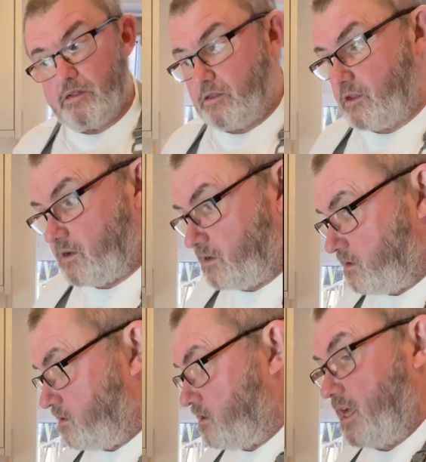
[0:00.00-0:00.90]
that
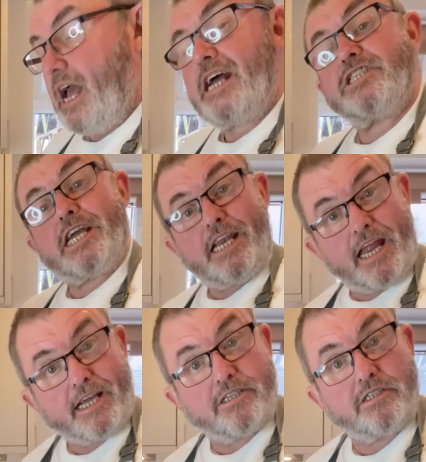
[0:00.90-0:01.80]
has a
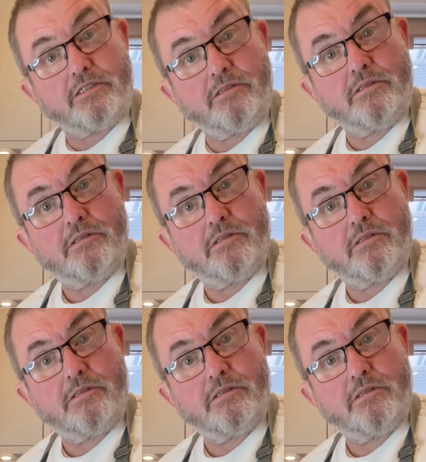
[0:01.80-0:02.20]
connection